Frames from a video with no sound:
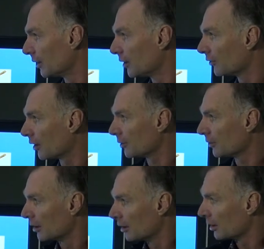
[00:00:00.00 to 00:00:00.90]

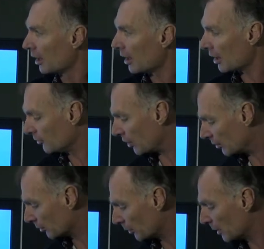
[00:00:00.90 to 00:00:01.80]
So in
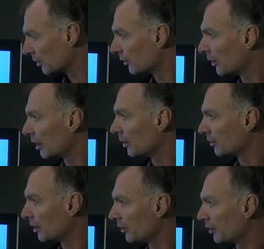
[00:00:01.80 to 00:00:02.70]
general, we can say
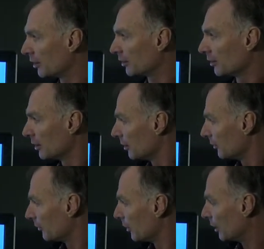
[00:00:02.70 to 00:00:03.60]
that there's
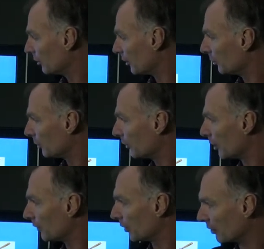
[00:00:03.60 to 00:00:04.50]
for each of these
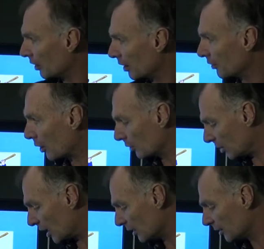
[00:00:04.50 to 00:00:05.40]
reserves, there's a no
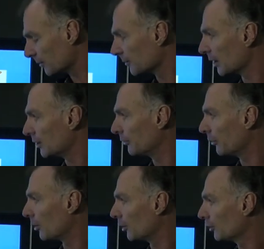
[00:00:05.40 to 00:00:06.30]
take,
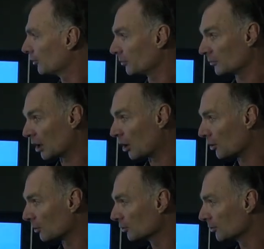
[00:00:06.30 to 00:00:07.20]
enforced,
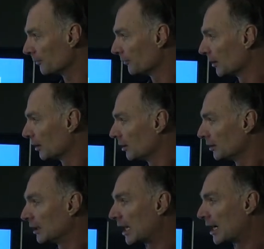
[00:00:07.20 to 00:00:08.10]
old,
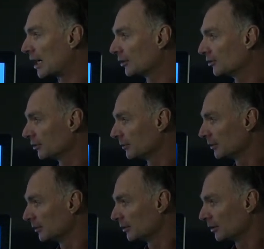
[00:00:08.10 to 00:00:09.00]
large,
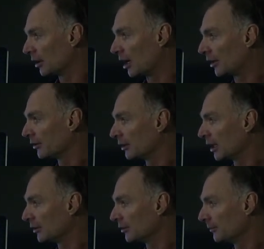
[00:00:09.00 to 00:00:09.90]

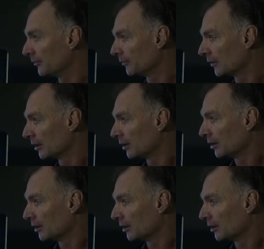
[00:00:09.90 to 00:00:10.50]
isolated,